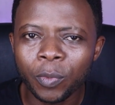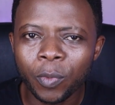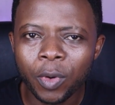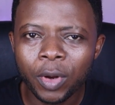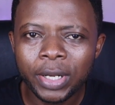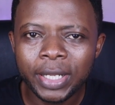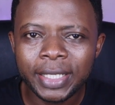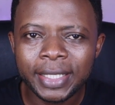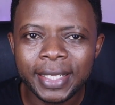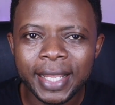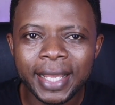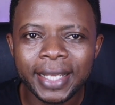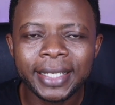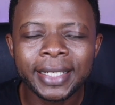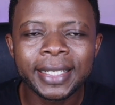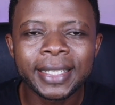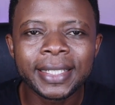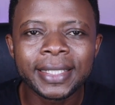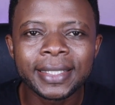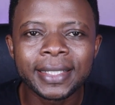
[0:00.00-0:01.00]
what
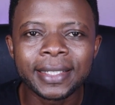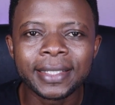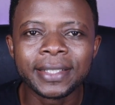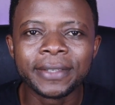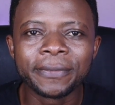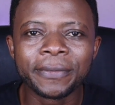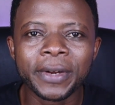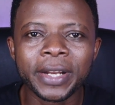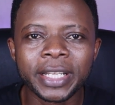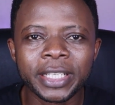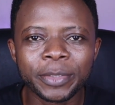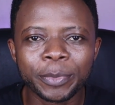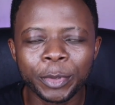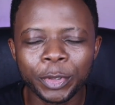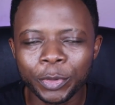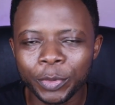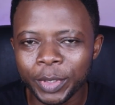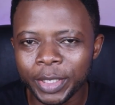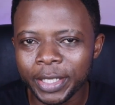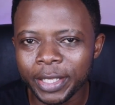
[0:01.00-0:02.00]
exactly is the difference
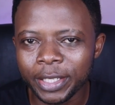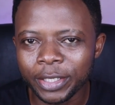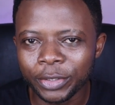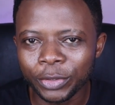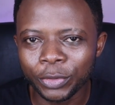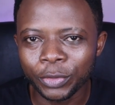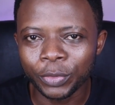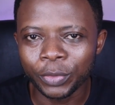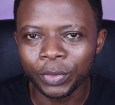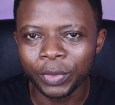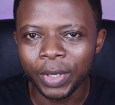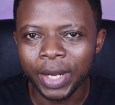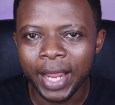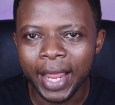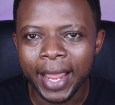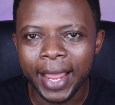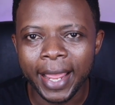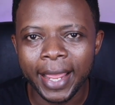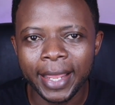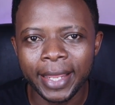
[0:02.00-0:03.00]
between these two,
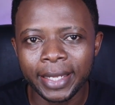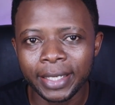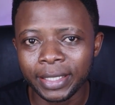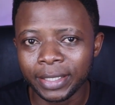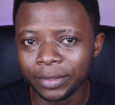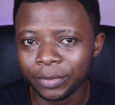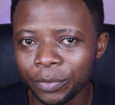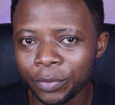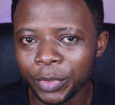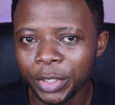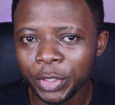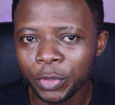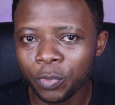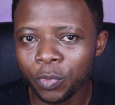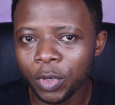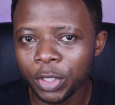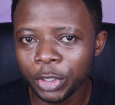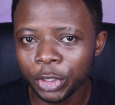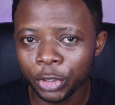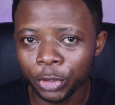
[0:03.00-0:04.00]
and which
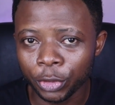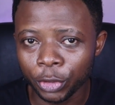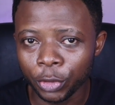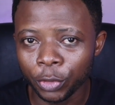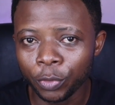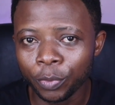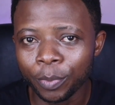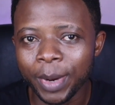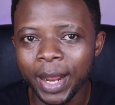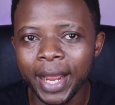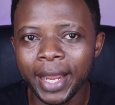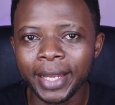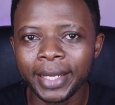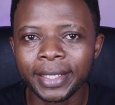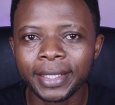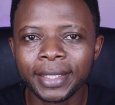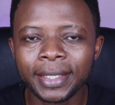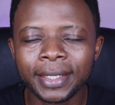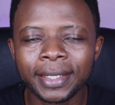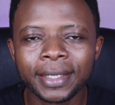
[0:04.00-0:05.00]
one should you buy?
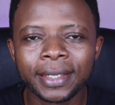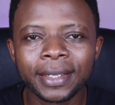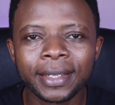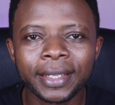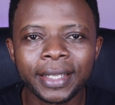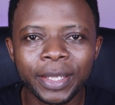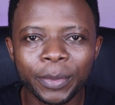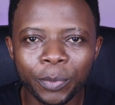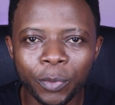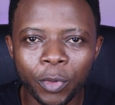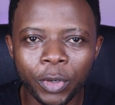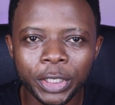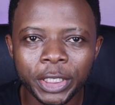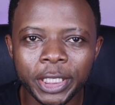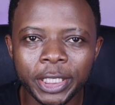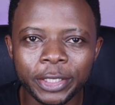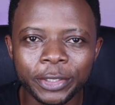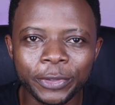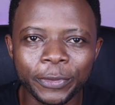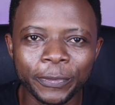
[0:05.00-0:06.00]
Keep
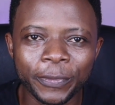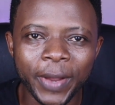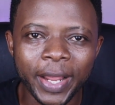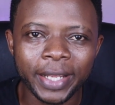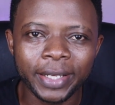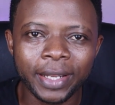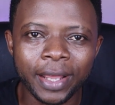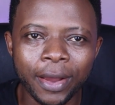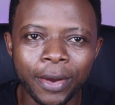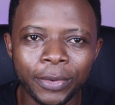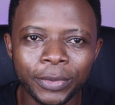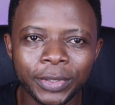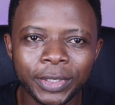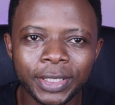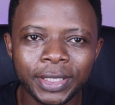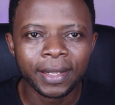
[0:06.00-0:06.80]
watching to find out.